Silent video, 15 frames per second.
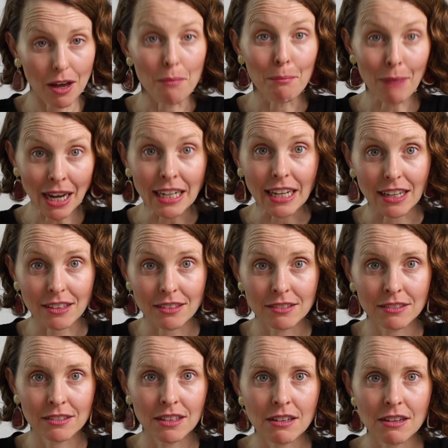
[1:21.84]
Money.
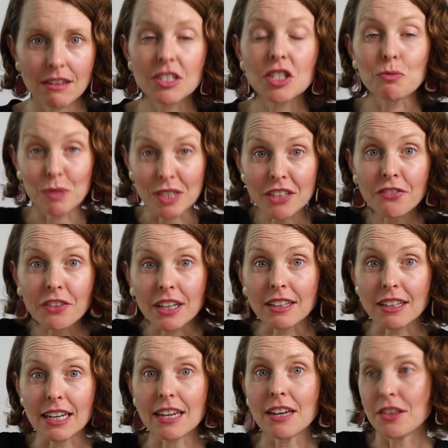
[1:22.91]

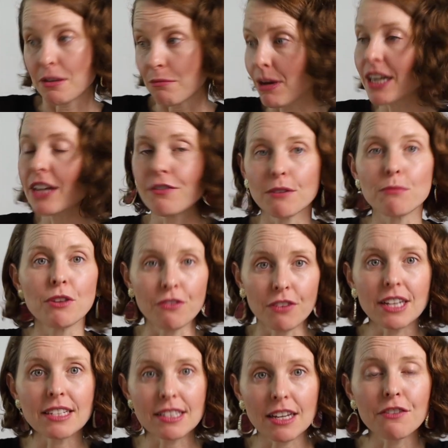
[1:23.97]
Specifically, the money from the
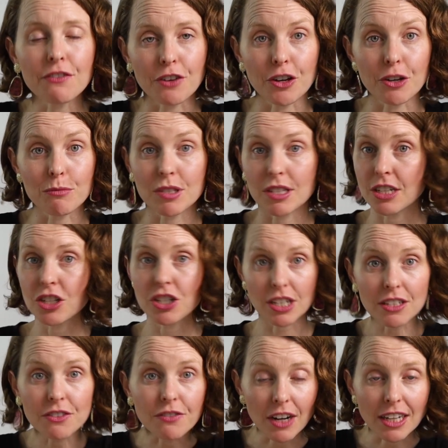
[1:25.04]
VC firms that
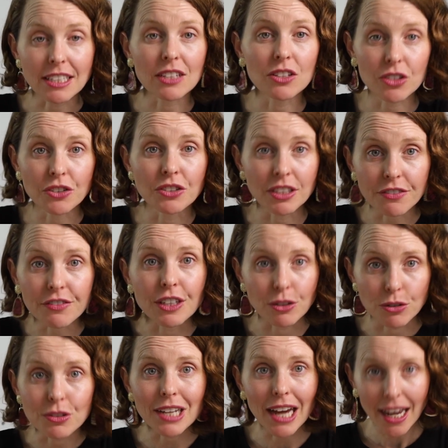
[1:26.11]
she's finding so
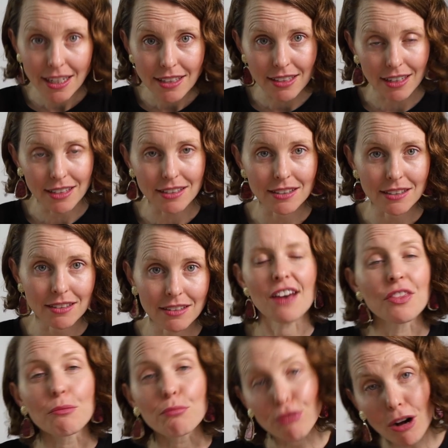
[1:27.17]
difficult to access.
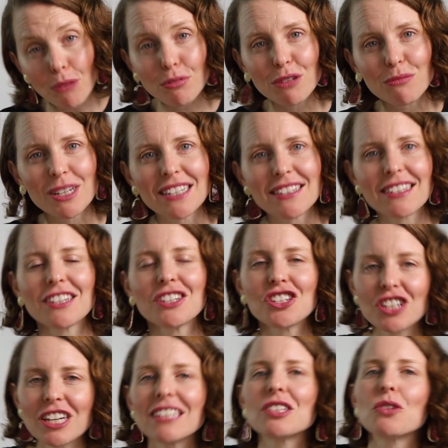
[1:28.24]
And the problem is,
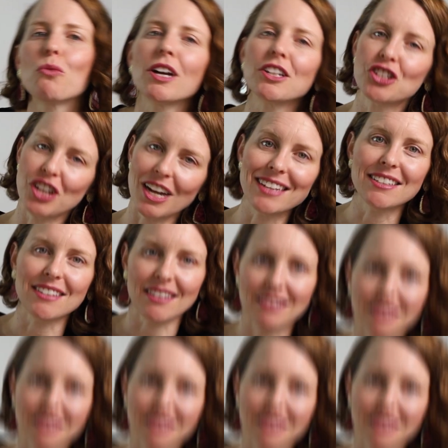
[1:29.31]
she's the one chasing.